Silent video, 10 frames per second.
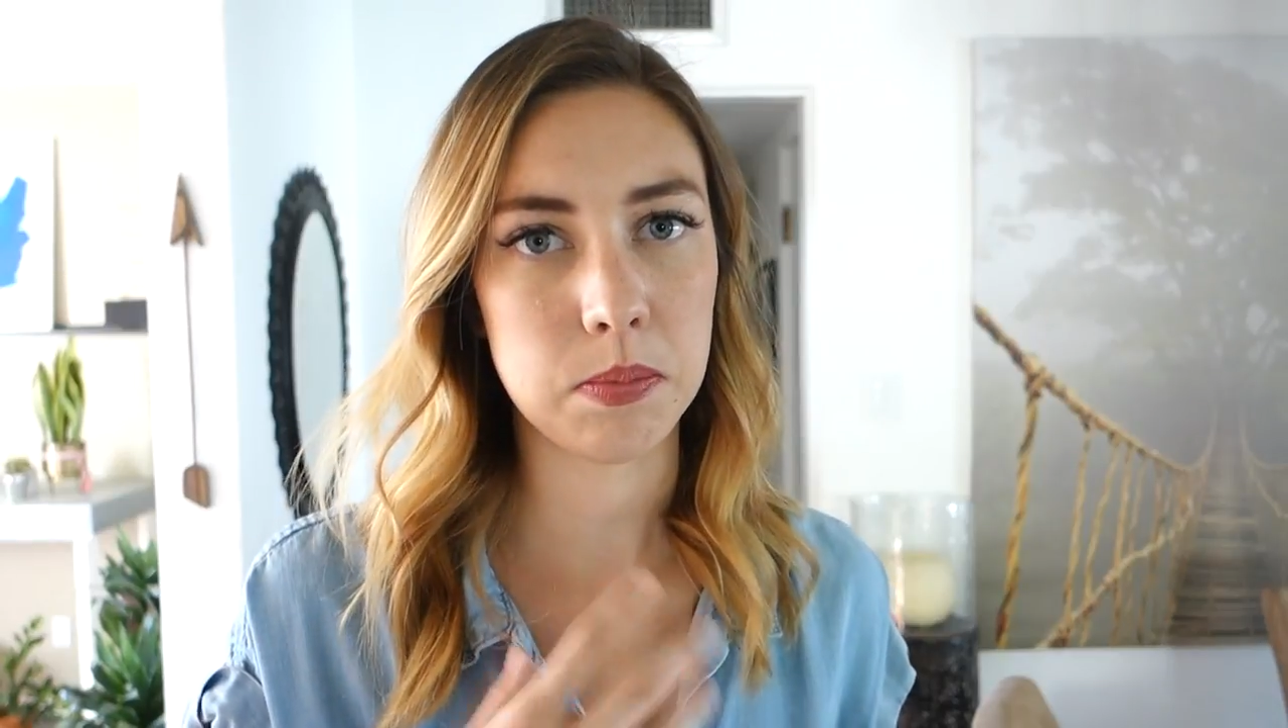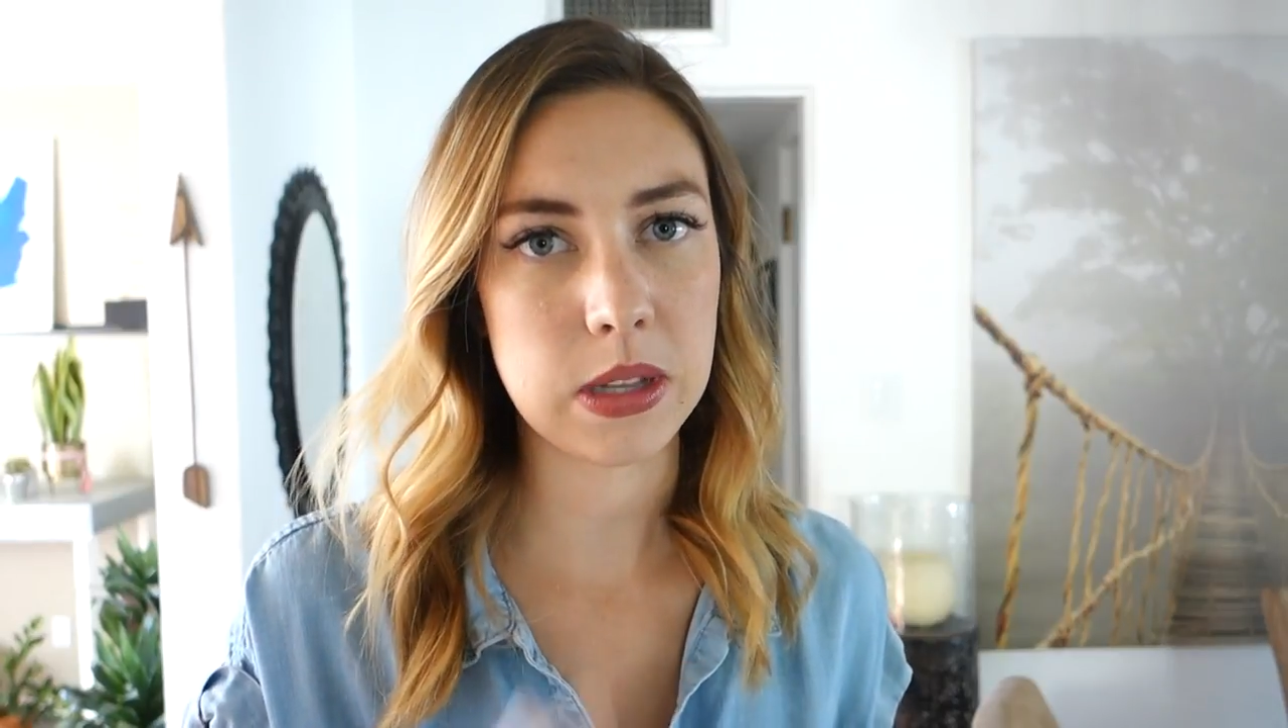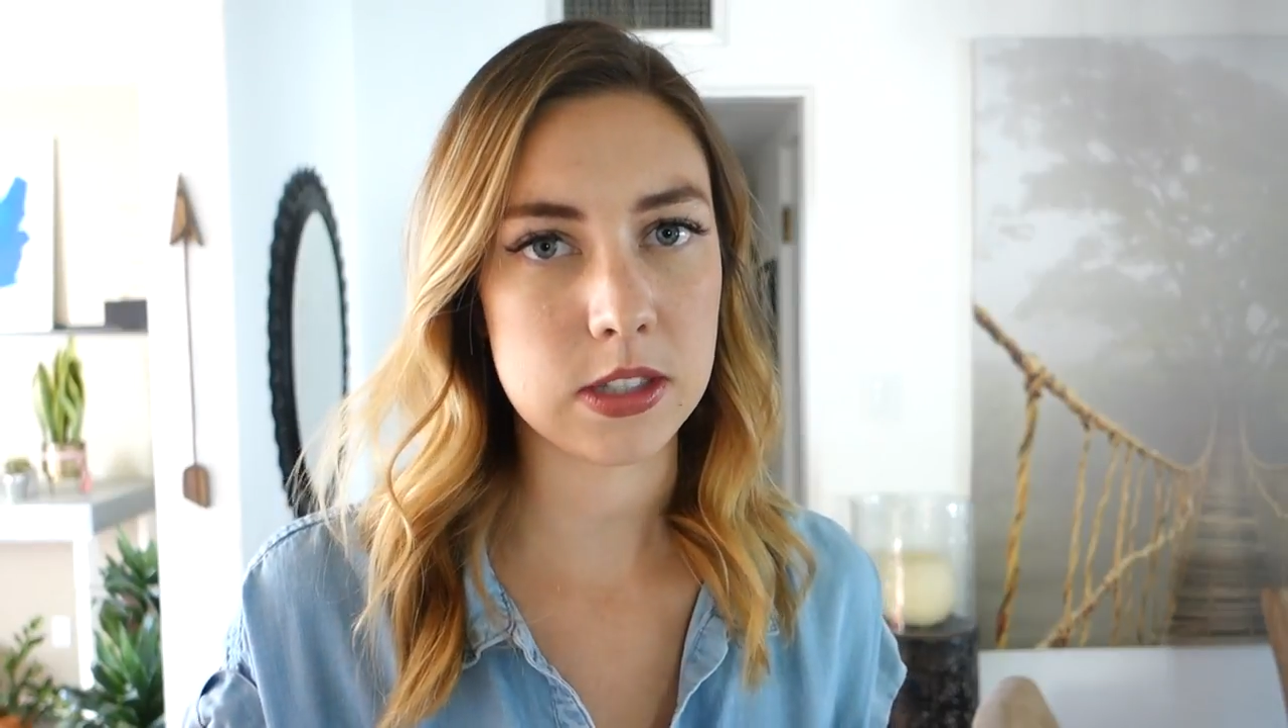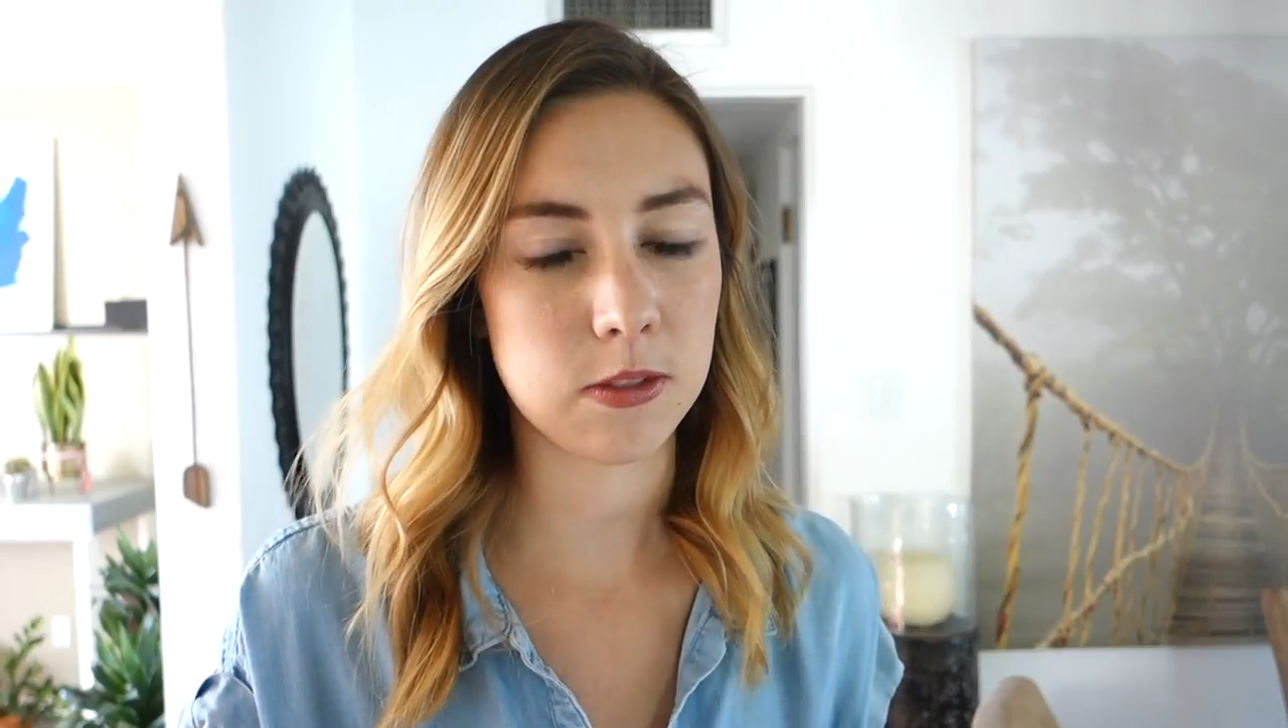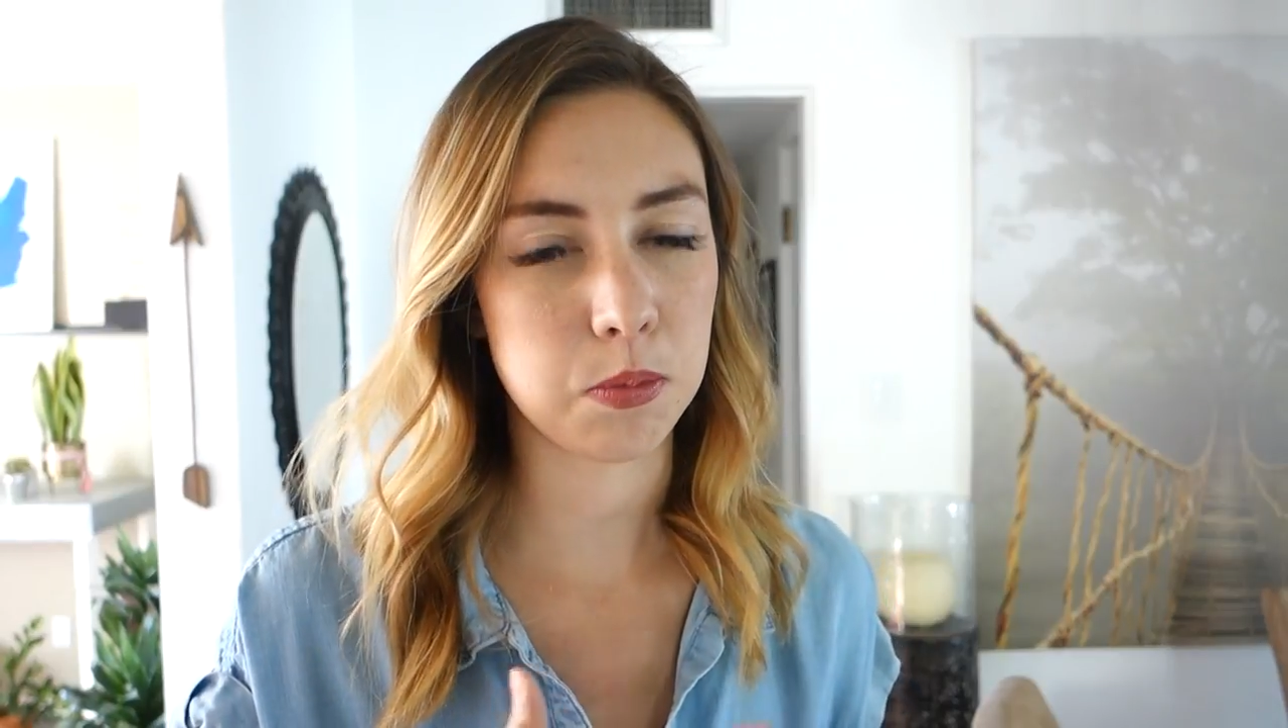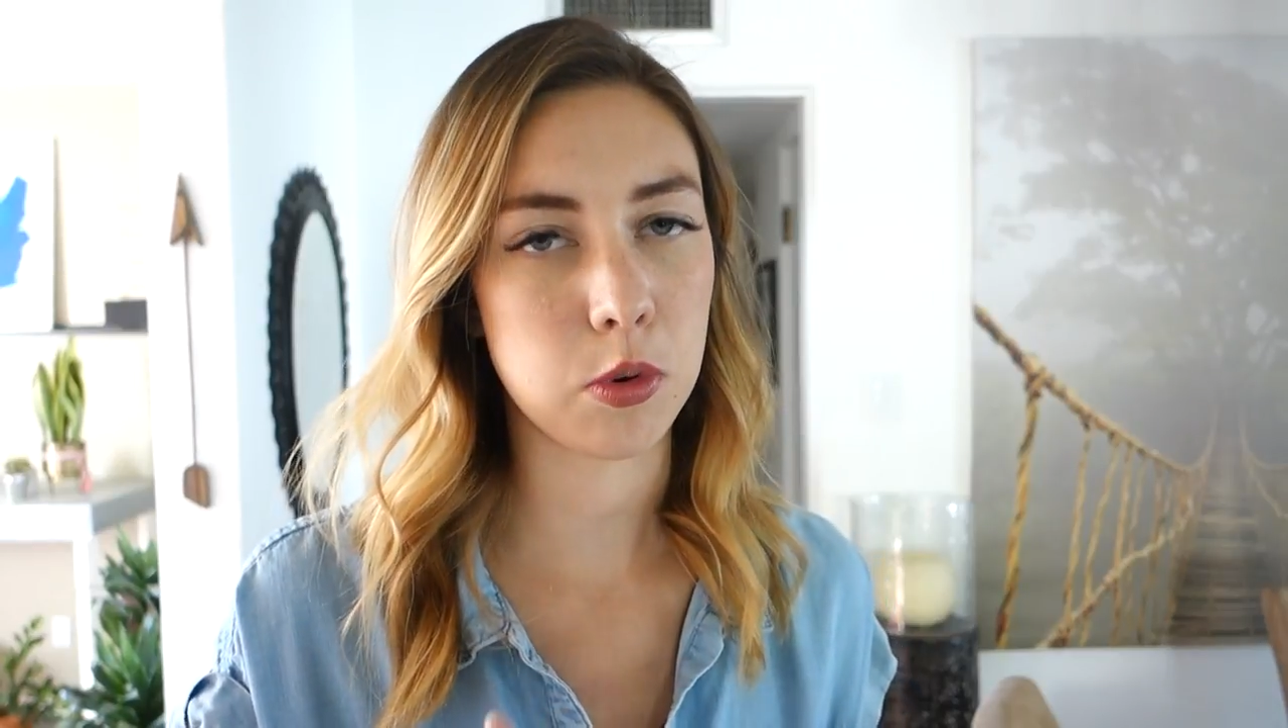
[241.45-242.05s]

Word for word: bits of